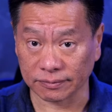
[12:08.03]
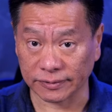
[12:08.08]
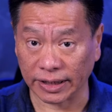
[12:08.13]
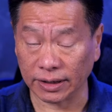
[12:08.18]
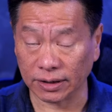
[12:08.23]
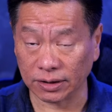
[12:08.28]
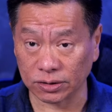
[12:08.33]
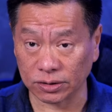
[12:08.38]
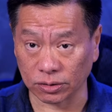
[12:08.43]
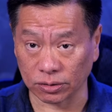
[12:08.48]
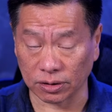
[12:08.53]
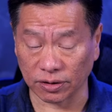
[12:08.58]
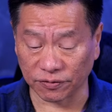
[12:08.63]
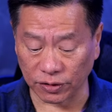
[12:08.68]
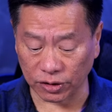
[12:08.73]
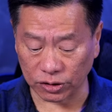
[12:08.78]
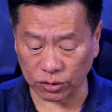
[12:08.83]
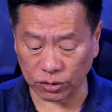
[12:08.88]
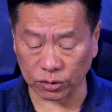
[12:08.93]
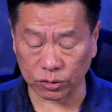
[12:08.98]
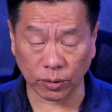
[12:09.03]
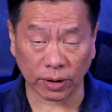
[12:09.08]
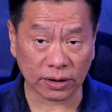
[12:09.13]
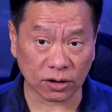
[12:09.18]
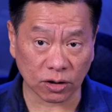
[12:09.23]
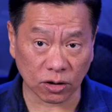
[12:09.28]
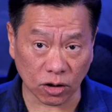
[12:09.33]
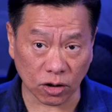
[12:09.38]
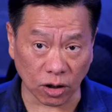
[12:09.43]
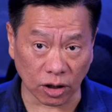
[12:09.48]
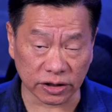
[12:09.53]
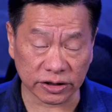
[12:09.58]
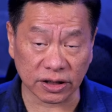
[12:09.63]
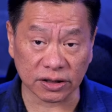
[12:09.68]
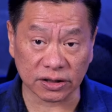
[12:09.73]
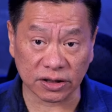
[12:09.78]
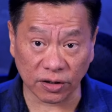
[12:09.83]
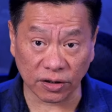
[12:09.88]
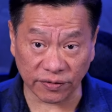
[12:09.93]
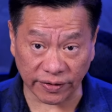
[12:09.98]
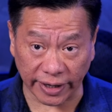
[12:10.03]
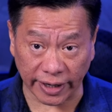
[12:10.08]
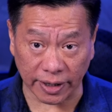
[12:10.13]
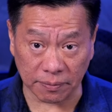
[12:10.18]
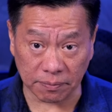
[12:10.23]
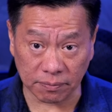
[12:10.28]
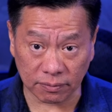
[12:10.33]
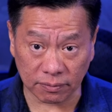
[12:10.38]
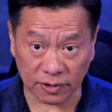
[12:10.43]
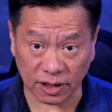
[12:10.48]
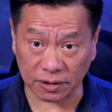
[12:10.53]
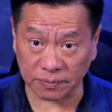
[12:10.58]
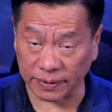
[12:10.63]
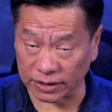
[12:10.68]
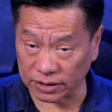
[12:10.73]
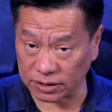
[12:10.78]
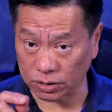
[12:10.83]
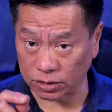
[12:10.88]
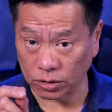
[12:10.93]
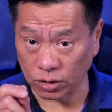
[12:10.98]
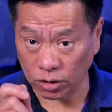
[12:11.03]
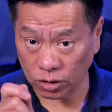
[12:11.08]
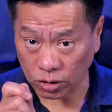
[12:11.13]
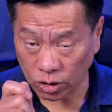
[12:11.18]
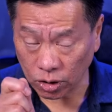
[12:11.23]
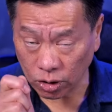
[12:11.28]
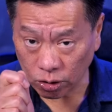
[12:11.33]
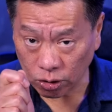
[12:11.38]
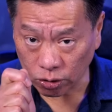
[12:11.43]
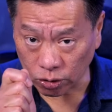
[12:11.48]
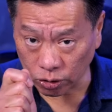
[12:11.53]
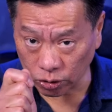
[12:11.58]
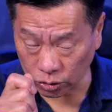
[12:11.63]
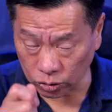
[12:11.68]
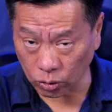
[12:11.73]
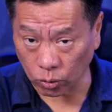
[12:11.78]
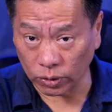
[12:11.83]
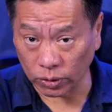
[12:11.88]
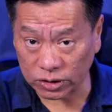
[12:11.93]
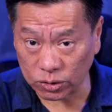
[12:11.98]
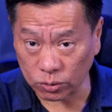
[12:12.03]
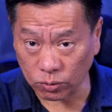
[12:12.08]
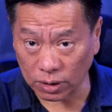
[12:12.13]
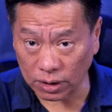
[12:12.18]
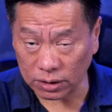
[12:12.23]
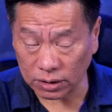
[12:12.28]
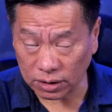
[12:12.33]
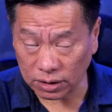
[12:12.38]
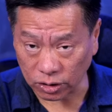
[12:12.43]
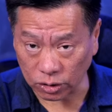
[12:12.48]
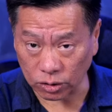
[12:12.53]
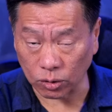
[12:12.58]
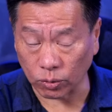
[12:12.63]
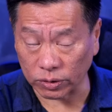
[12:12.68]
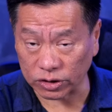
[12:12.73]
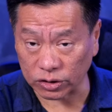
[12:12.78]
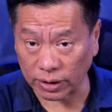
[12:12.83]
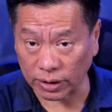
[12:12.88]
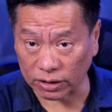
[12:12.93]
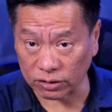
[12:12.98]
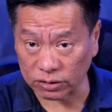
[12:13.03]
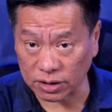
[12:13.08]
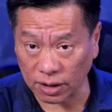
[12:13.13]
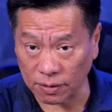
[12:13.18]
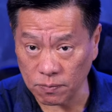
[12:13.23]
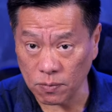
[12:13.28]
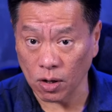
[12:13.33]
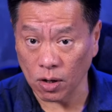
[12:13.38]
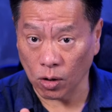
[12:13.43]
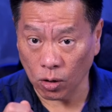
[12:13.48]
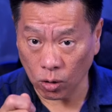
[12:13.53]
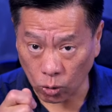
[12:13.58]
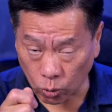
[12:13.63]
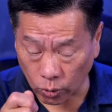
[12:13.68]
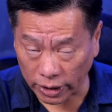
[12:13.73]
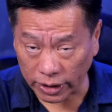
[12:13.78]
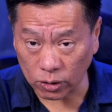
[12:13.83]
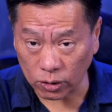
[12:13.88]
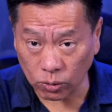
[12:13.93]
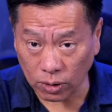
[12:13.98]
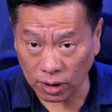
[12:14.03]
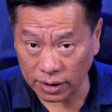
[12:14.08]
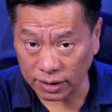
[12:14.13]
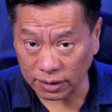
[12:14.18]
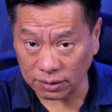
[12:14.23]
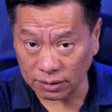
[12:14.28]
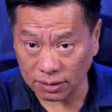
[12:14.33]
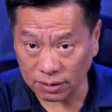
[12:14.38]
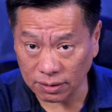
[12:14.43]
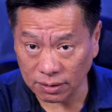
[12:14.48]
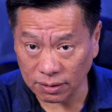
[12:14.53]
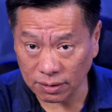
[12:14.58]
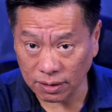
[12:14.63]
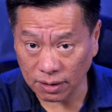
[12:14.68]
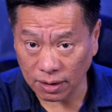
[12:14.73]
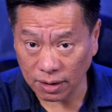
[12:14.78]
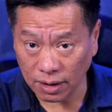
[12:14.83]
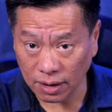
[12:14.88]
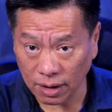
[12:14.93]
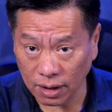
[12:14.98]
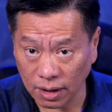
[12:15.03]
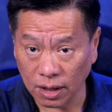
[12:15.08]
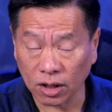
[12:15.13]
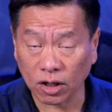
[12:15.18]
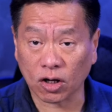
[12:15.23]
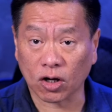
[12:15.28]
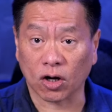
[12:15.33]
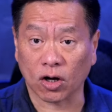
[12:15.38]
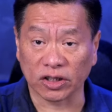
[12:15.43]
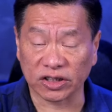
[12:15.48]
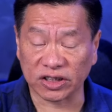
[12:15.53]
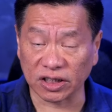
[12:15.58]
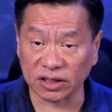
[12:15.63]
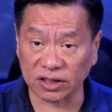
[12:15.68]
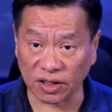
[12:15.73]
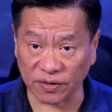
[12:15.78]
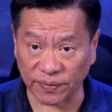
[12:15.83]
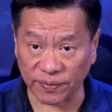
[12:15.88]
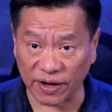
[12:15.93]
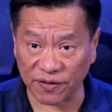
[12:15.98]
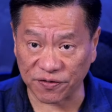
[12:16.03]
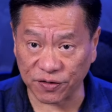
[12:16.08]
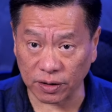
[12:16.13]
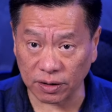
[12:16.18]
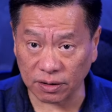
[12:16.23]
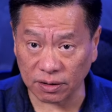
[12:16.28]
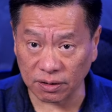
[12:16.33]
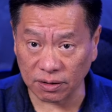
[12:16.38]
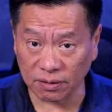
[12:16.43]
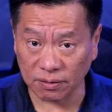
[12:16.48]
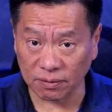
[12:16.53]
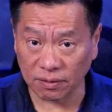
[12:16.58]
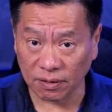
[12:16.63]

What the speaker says: Okay, so the virtue is what? Constancy of aim. That means you know what you want, you know what your outcome, why you want it. Constancy of effort.